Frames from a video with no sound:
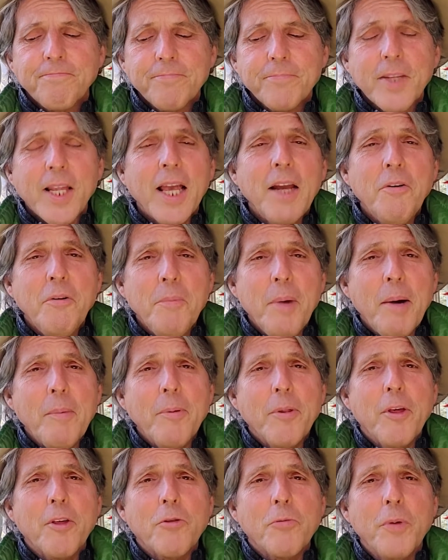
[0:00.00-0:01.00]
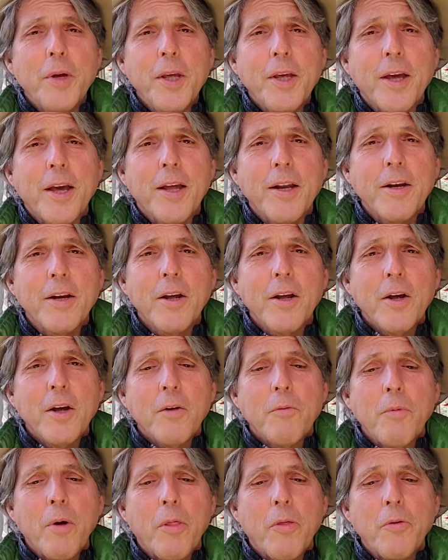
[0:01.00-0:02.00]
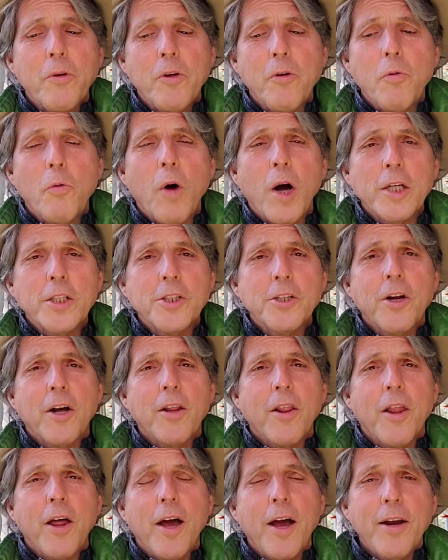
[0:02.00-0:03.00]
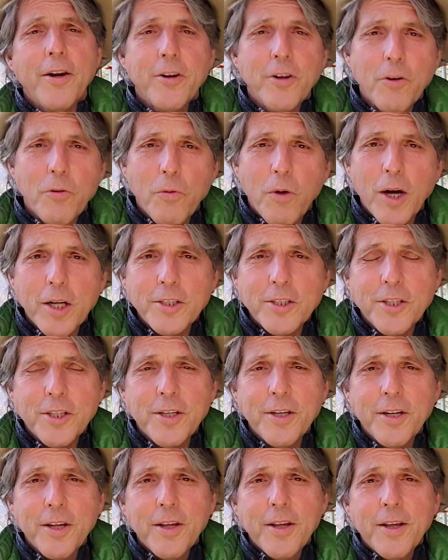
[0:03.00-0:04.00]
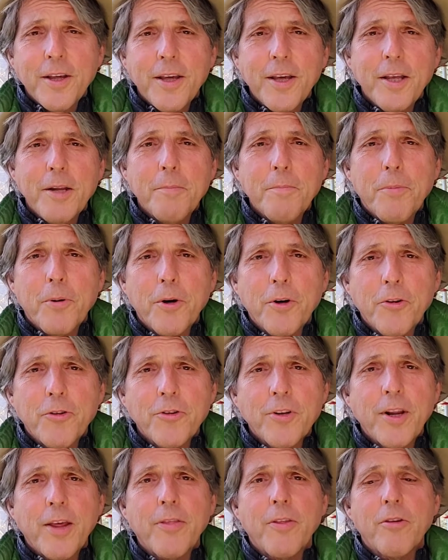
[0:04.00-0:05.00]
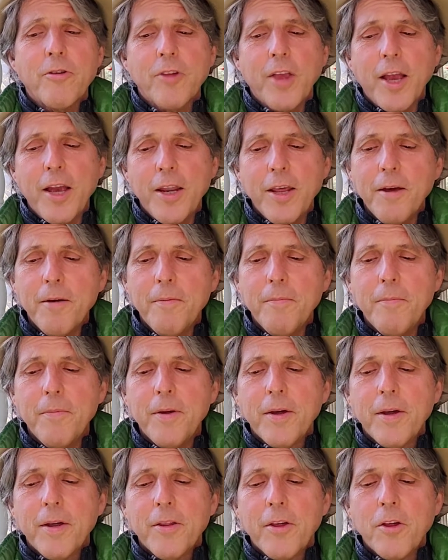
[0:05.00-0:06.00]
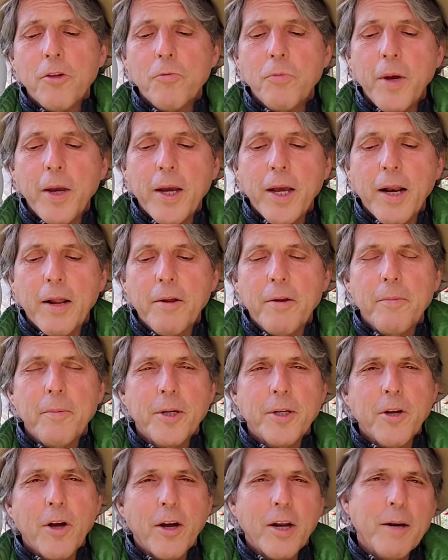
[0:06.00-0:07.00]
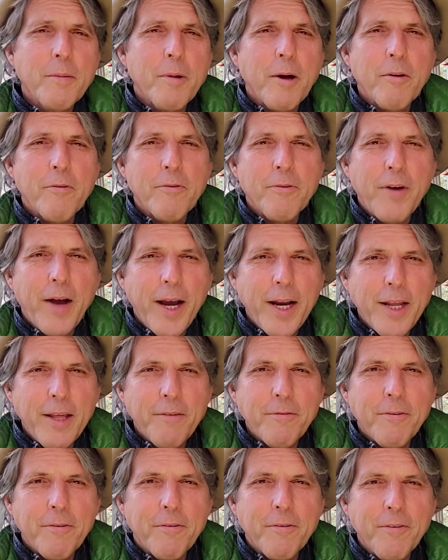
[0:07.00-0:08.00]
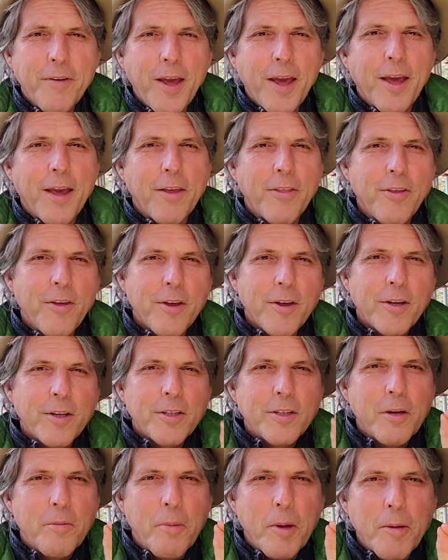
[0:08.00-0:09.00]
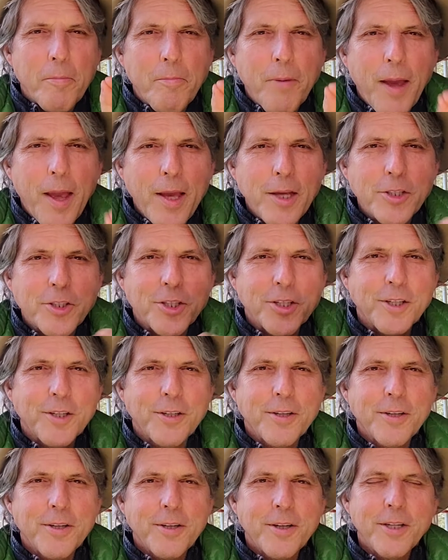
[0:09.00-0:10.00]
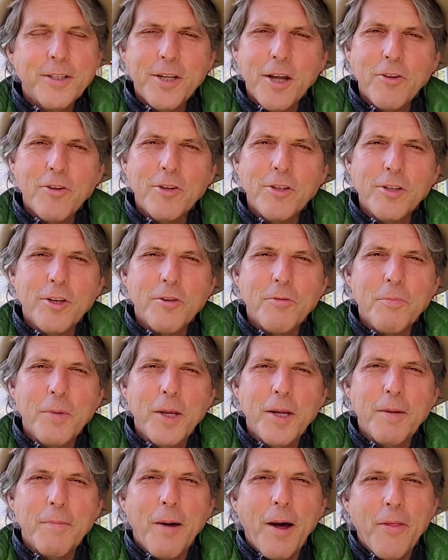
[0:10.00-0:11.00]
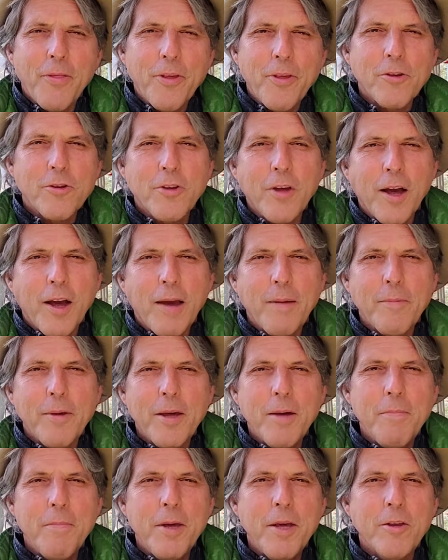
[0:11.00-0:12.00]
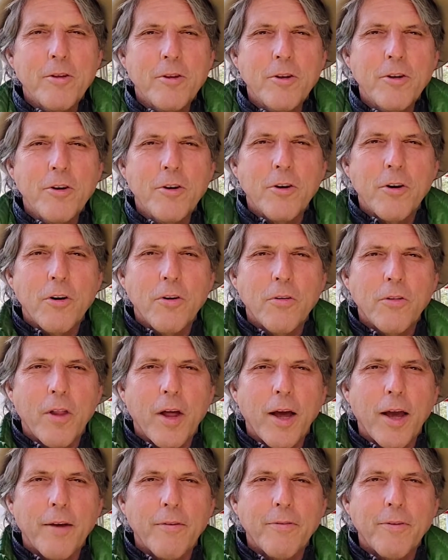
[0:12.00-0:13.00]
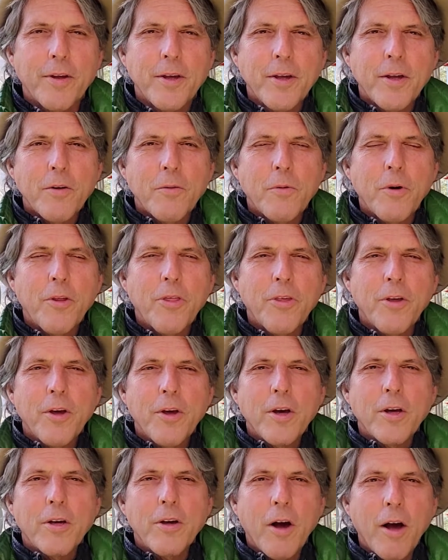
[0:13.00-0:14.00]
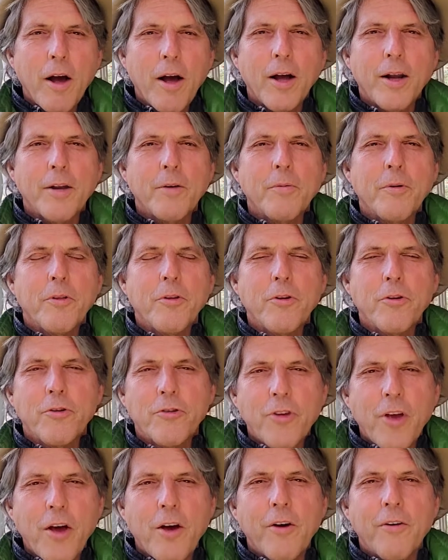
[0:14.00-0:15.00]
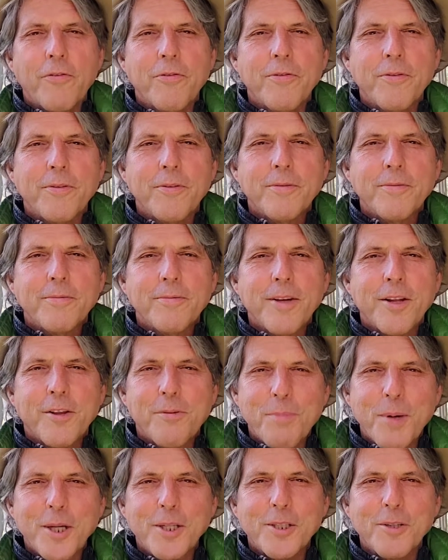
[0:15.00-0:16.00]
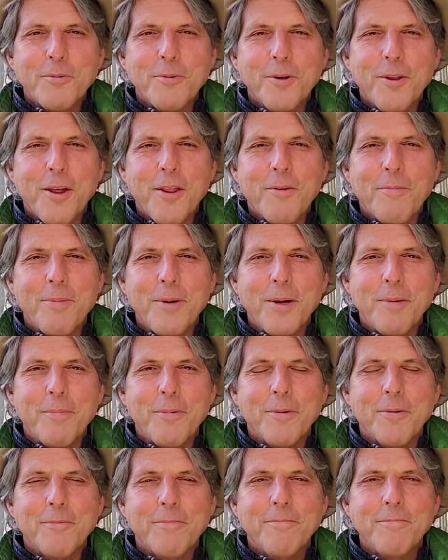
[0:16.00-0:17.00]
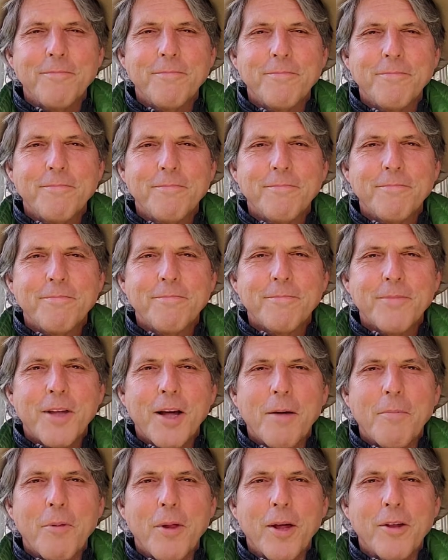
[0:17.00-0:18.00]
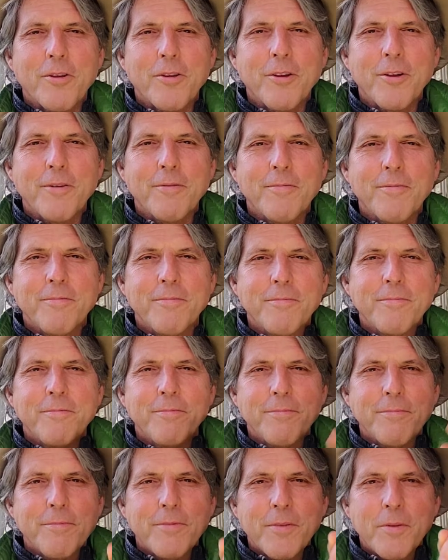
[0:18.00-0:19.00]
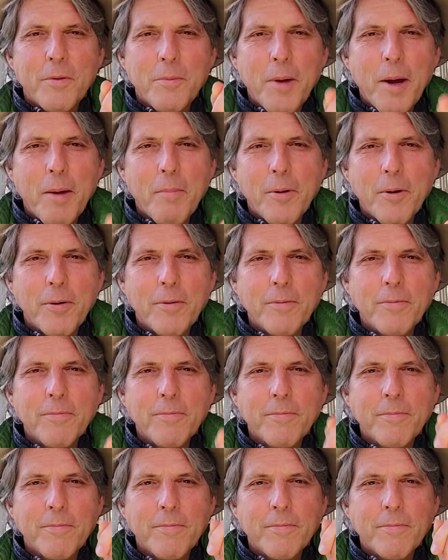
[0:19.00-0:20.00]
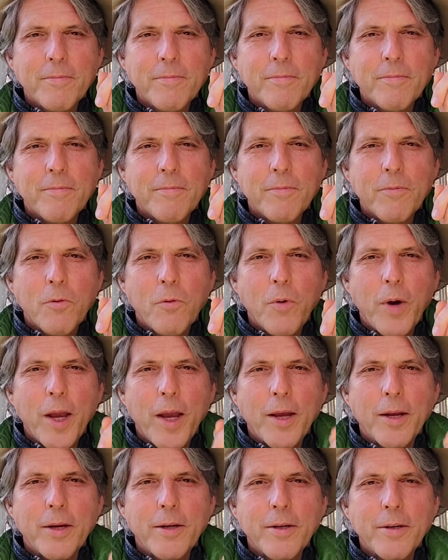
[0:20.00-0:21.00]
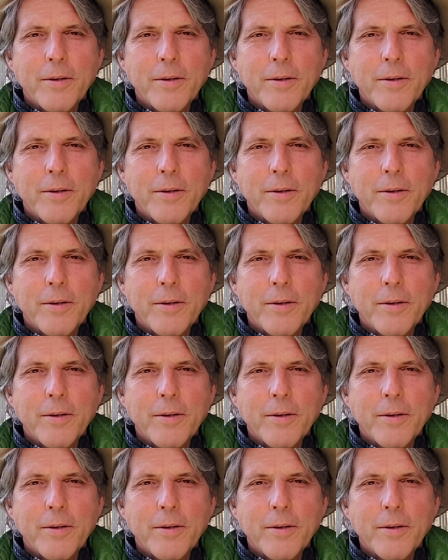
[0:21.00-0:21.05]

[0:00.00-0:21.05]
And remember, this weekend, whether you watch it online or you watch it in person at the stadium, this weekend I'm going to be talking about fighting for faith to be patient. It doesn't just mean about this time. It means in your own life, with God and with yourself, and especially with other people. God bless you. Remember, wait.